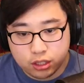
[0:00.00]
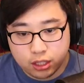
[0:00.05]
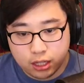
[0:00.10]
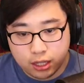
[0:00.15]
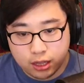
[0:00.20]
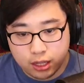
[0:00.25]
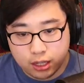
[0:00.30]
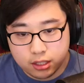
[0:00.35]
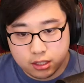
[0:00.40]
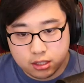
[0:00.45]
did
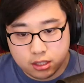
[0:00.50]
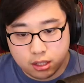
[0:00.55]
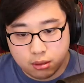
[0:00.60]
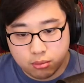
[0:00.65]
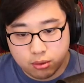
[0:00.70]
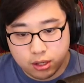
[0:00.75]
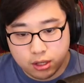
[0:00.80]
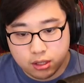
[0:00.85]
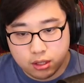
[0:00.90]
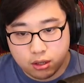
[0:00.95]
I line this
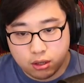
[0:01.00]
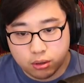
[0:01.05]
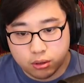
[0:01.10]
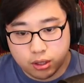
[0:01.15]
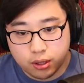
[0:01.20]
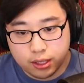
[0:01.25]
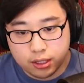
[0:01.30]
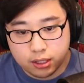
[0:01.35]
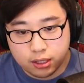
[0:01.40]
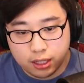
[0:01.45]
up right? Oh
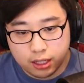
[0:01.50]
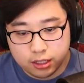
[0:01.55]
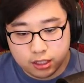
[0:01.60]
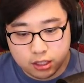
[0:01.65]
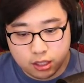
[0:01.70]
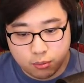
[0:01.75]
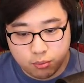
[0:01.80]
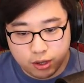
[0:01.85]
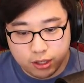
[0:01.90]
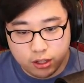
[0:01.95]
no, I didn't line
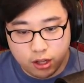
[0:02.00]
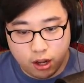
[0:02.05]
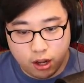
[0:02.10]
this up right.